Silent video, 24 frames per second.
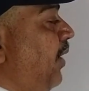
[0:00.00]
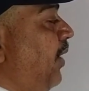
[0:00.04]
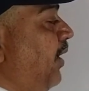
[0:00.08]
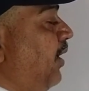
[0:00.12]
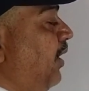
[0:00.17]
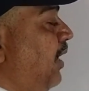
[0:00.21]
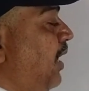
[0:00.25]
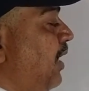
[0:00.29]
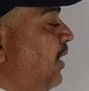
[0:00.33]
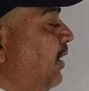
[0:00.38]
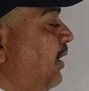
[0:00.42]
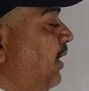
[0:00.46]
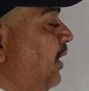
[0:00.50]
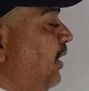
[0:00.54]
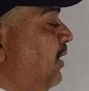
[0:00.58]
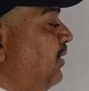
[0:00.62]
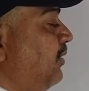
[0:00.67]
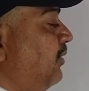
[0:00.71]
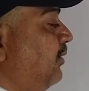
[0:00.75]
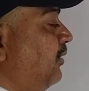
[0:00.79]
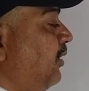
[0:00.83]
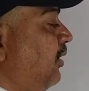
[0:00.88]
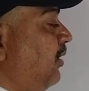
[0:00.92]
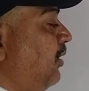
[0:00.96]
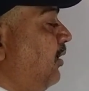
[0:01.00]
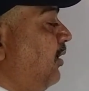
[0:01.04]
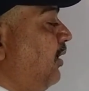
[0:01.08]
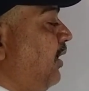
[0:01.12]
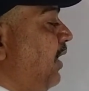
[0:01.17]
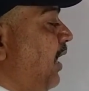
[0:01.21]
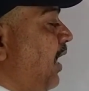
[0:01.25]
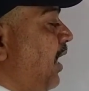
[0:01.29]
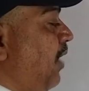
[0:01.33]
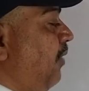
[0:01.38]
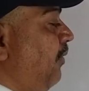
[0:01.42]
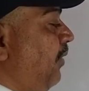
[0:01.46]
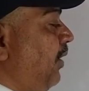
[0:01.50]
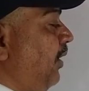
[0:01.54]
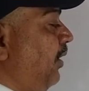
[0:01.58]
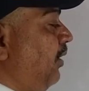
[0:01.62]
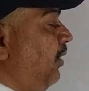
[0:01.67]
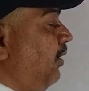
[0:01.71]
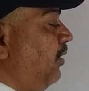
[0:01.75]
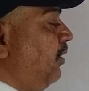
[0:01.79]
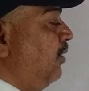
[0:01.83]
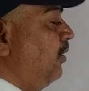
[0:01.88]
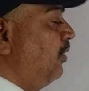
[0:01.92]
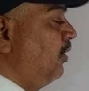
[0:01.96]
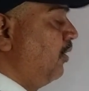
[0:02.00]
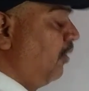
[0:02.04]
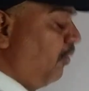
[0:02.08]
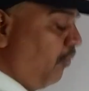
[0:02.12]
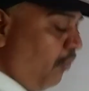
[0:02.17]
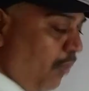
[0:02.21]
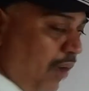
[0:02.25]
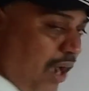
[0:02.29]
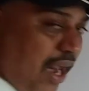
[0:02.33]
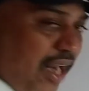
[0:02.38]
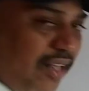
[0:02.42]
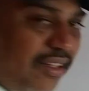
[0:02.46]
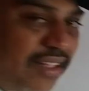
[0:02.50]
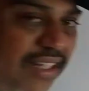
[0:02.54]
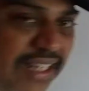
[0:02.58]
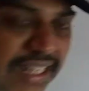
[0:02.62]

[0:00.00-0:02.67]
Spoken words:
taken and case third they have taken. What are the